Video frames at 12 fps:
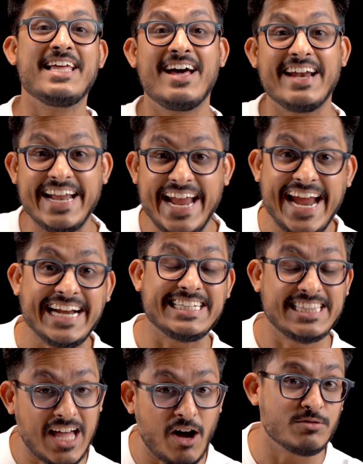they are
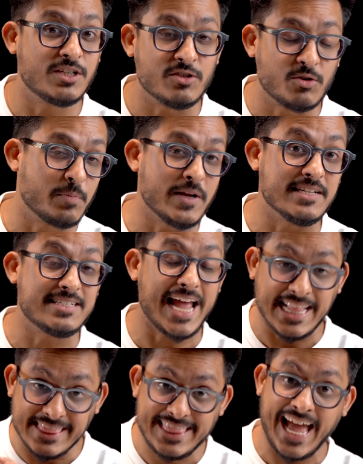8000 rupees
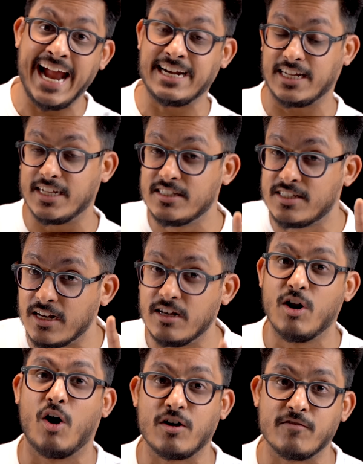and that is a
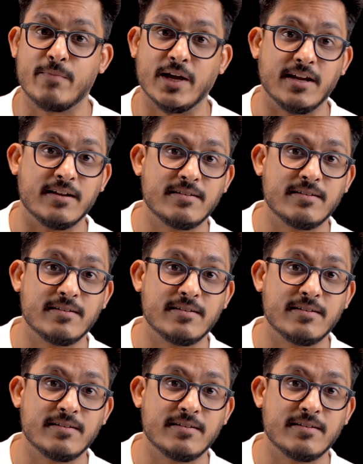lot of money.